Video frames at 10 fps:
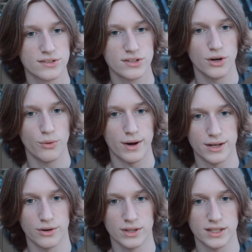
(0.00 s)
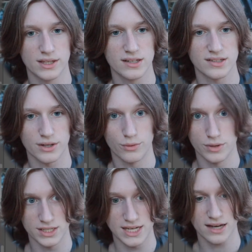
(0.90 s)
So I go like this, I go
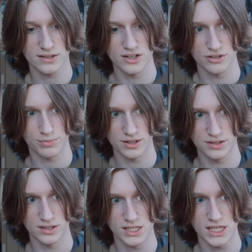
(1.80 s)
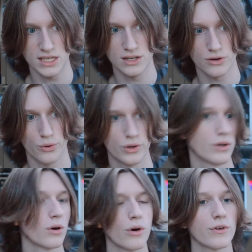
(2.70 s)
into text, I just press the T here, or you
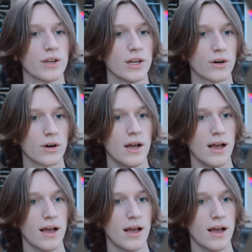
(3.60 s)
could go over here.